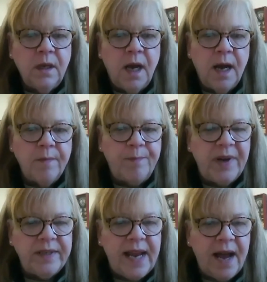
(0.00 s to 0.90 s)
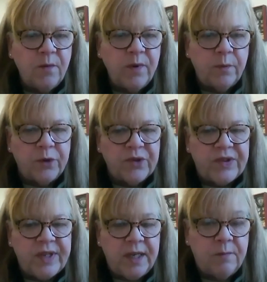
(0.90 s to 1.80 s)
But now we're
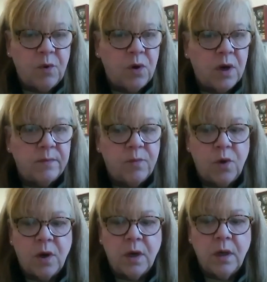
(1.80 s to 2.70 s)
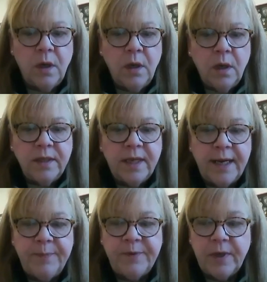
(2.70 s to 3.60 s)
seeing more and more
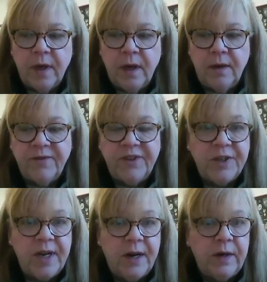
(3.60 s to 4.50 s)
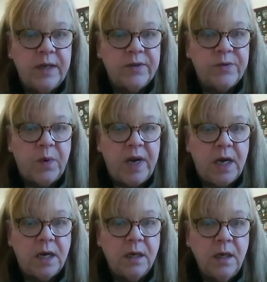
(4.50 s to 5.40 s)
types of scenarios
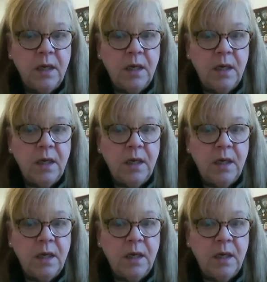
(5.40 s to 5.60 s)
where,